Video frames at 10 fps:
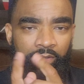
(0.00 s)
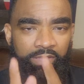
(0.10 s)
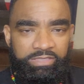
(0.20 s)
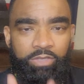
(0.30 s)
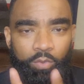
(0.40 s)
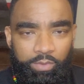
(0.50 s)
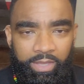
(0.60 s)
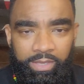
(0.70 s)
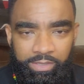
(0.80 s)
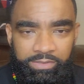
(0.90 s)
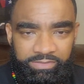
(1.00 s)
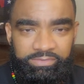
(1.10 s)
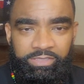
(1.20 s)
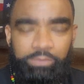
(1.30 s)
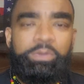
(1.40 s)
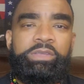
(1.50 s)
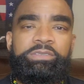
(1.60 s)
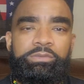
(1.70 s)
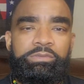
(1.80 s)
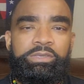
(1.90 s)
it's okay to celebrate
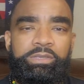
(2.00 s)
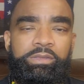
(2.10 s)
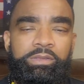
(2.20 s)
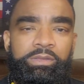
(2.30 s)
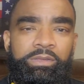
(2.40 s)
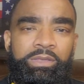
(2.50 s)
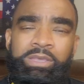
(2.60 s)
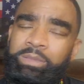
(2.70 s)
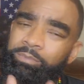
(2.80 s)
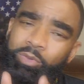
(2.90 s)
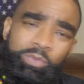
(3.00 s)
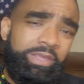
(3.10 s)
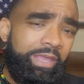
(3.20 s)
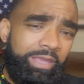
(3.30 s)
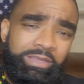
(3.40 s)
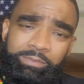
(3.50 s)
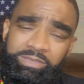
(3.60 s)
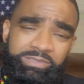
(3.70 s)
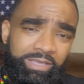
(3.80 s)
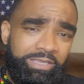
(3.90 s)
Juneteenth, but we cannot be
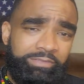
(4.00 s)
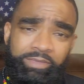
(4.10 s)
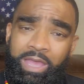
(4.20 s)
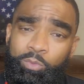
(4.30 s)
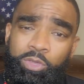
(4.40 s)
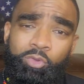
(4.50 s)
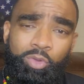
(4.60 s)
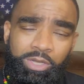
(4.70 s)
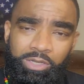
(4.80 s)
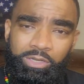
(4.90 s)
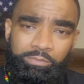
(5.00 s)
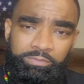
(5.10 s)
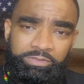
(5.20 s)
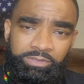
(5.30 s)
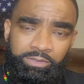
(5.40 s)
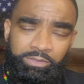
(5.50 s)
satisfied with crumbs